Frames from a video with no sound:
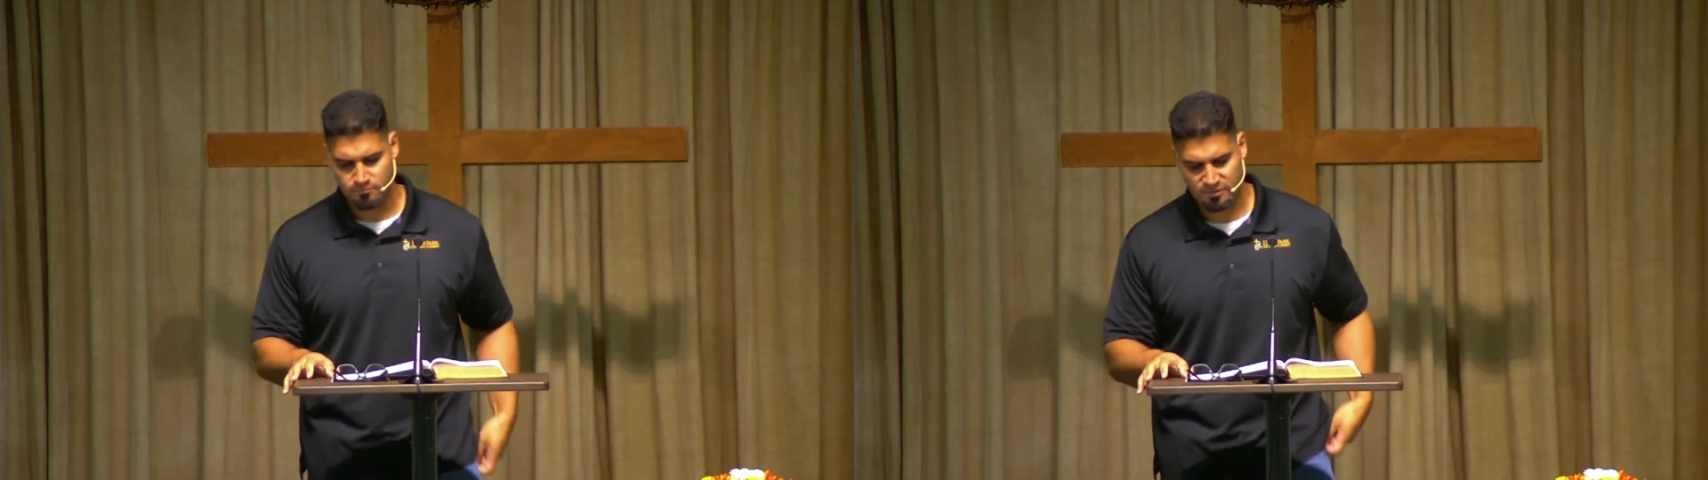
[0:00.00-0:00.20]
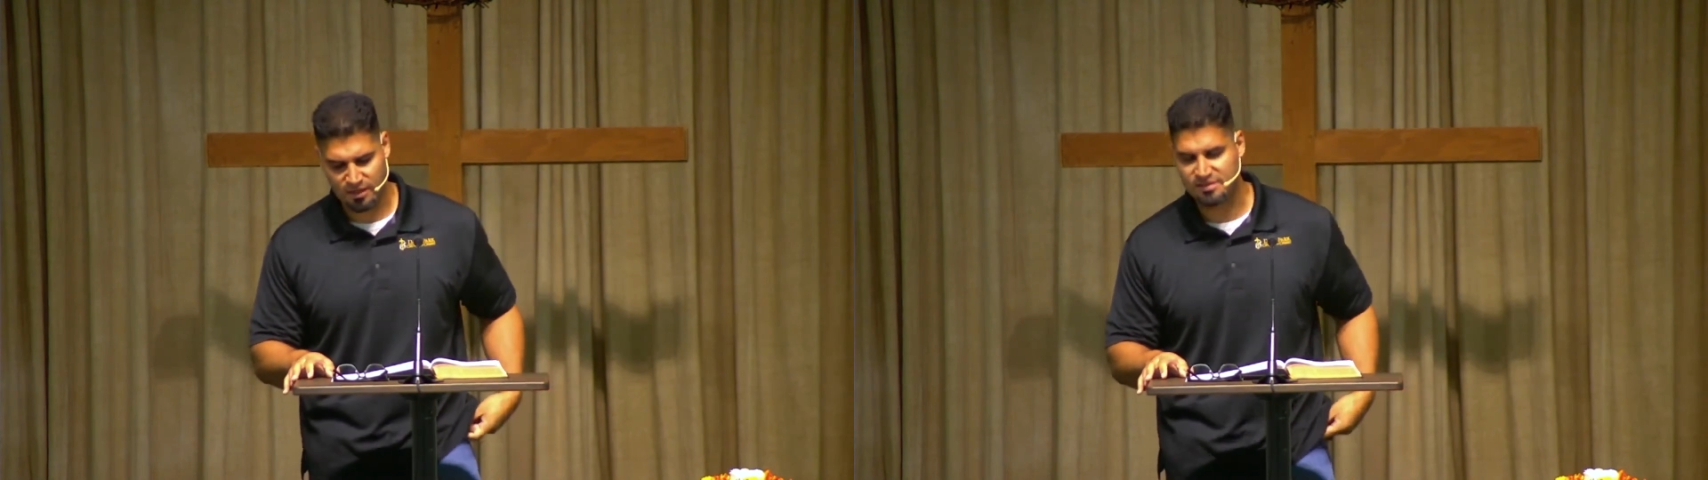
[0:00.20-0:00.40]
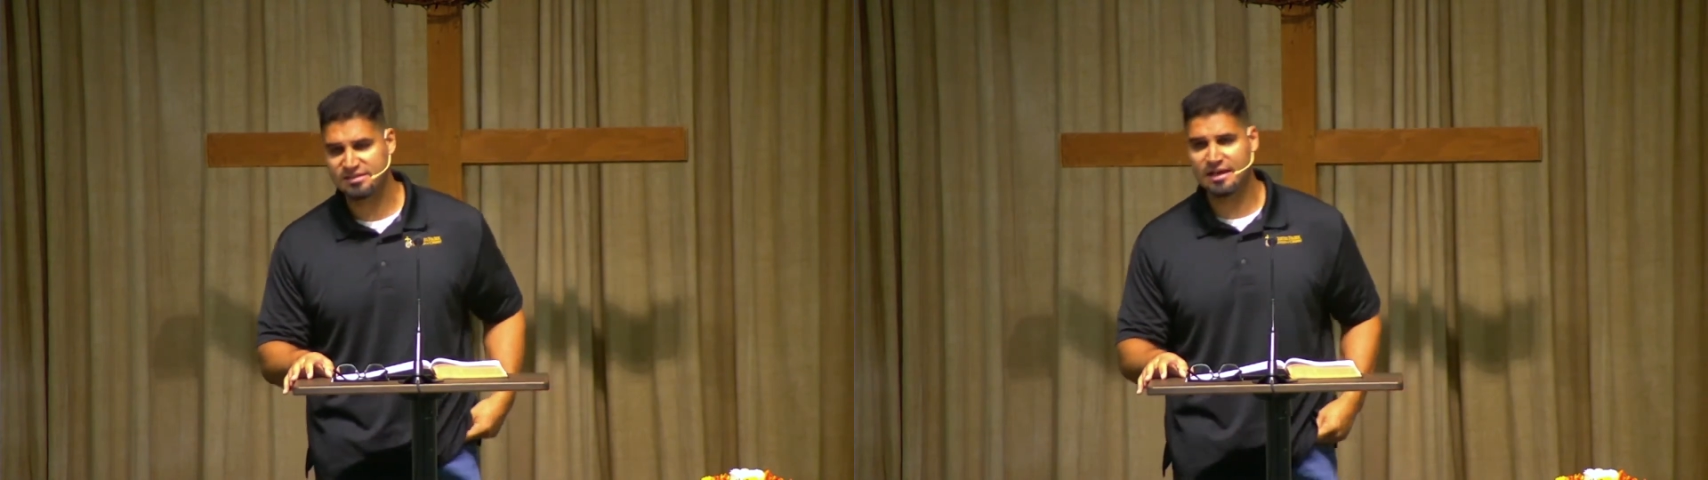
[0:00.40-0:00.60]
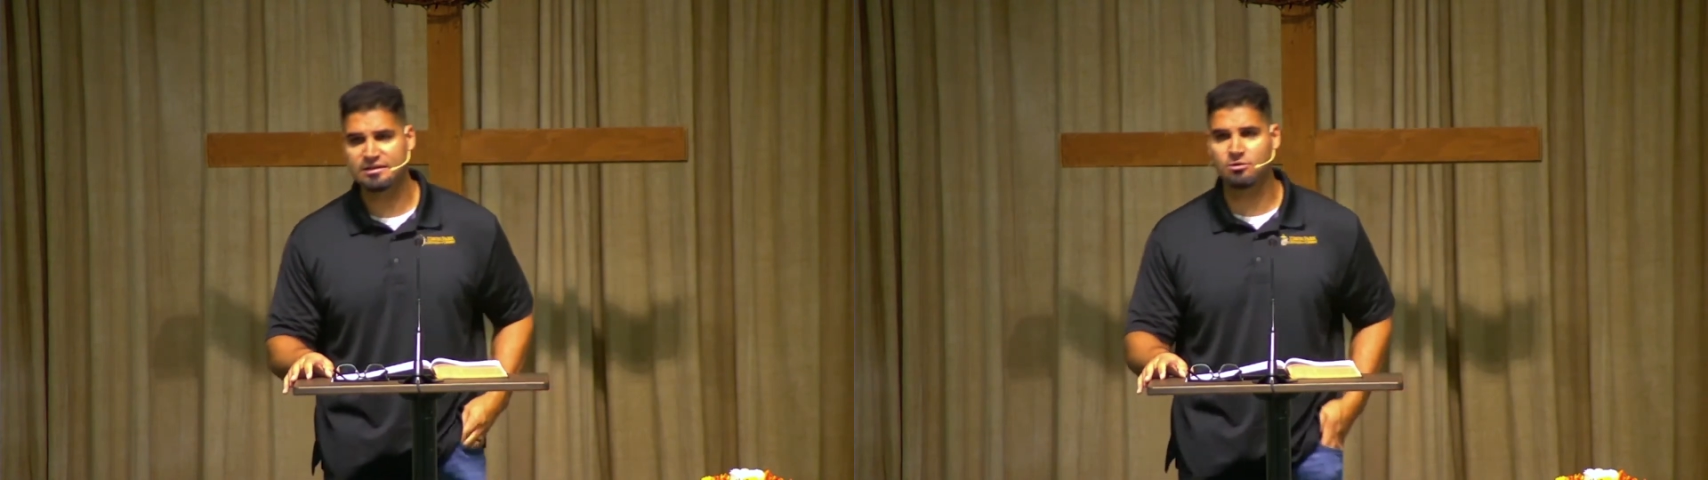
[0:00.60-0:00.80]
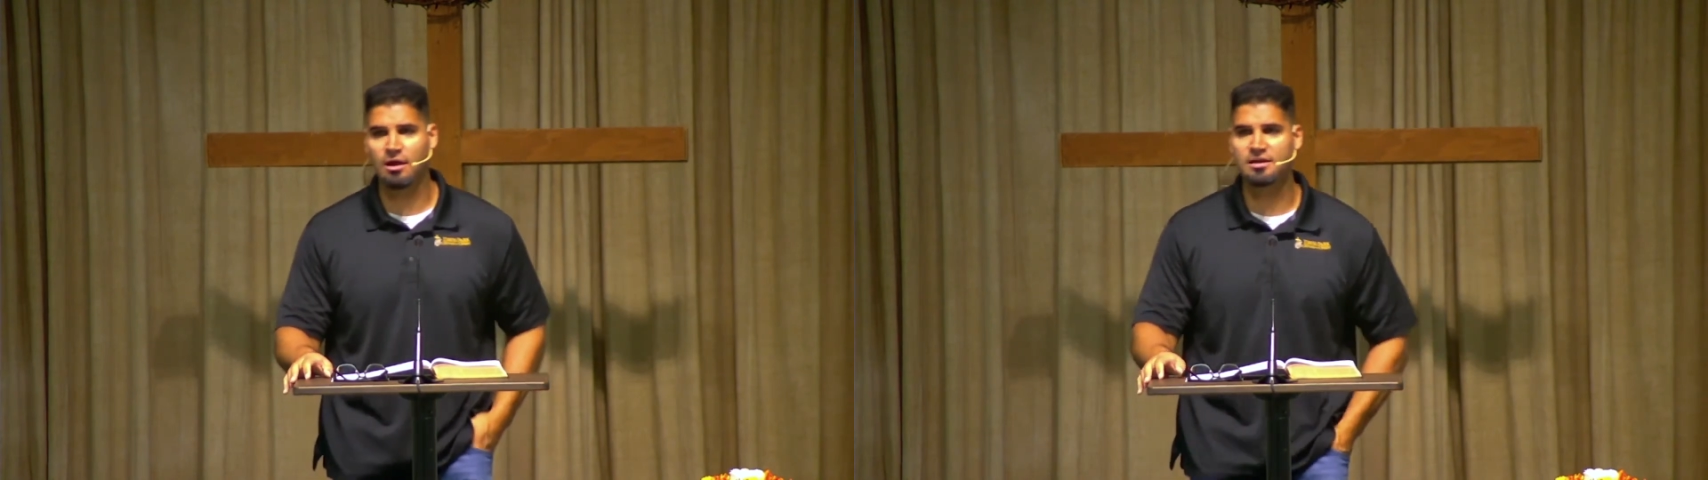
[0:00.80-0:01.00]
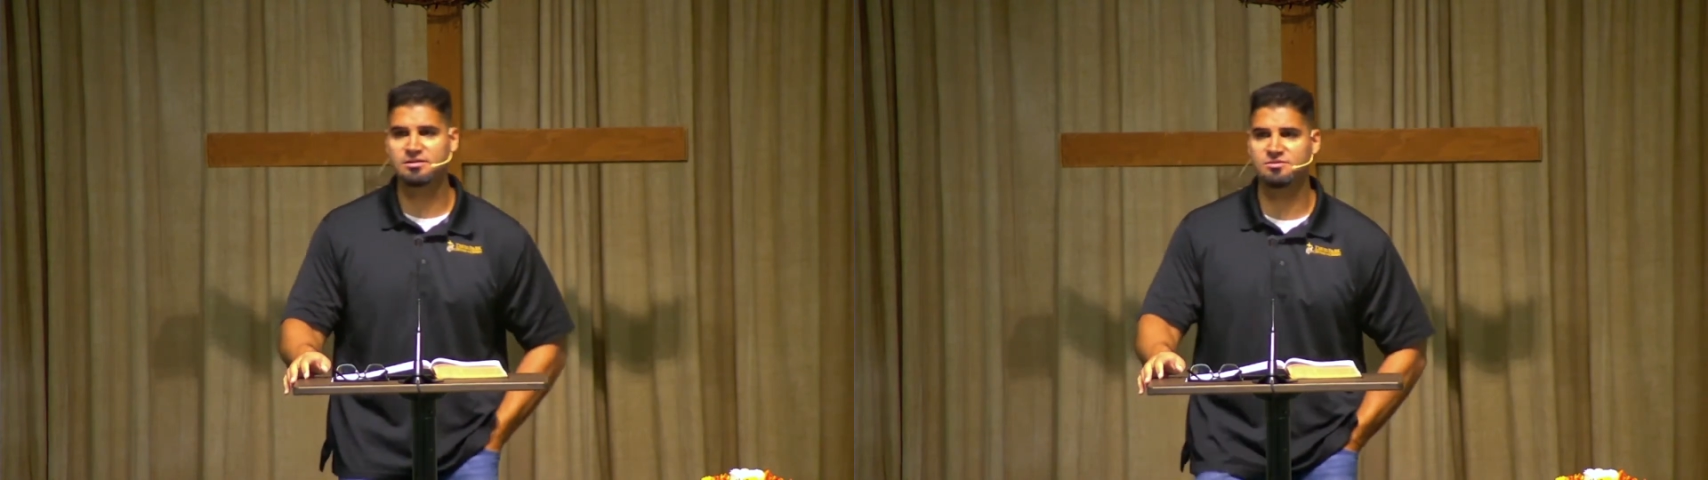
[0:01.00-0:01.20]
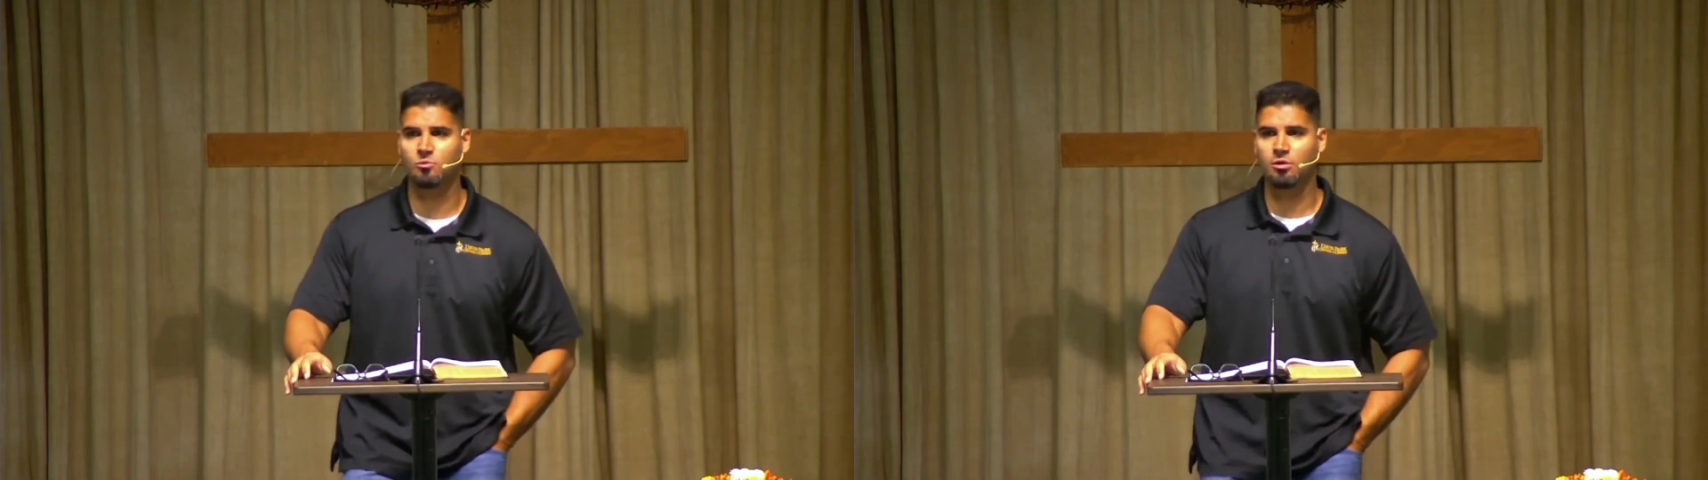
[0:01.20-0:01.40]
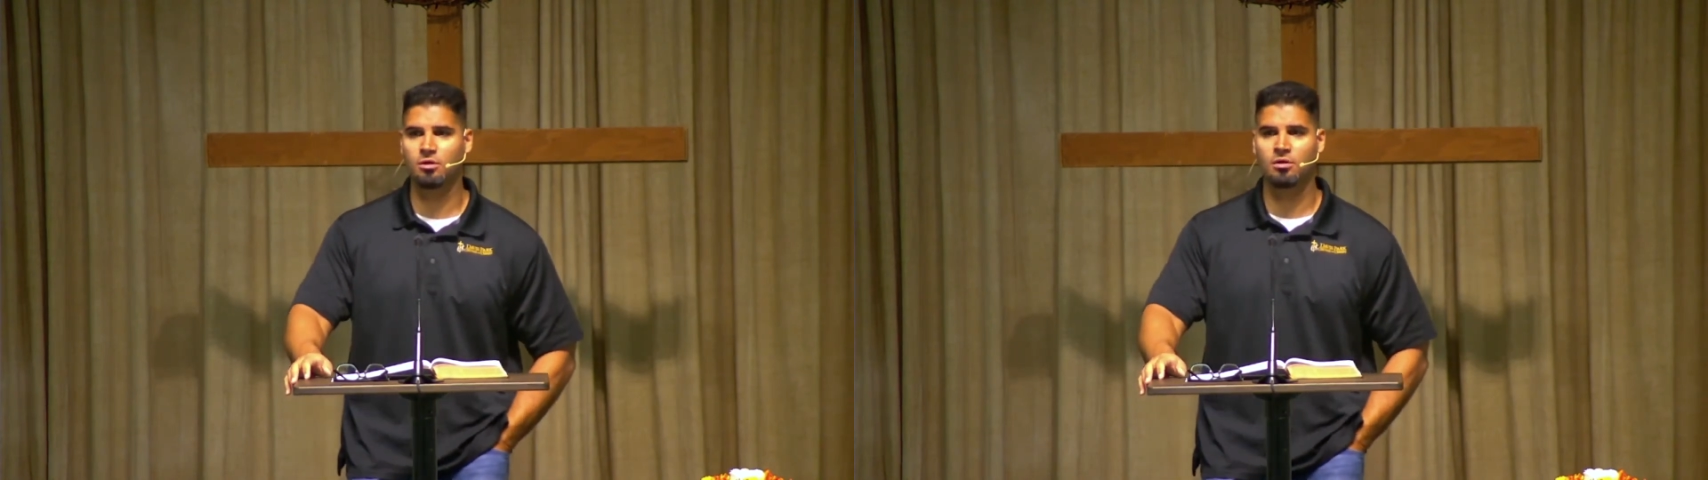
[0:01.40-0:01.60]
And these antichrists
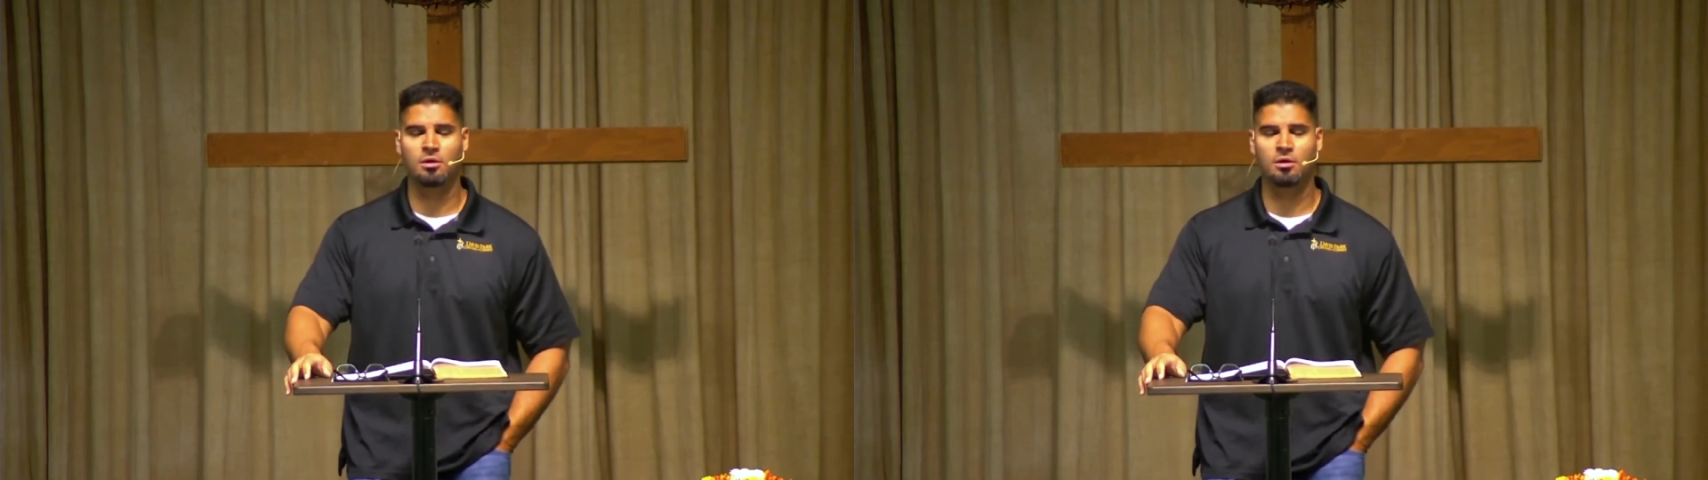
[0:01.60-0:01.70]
were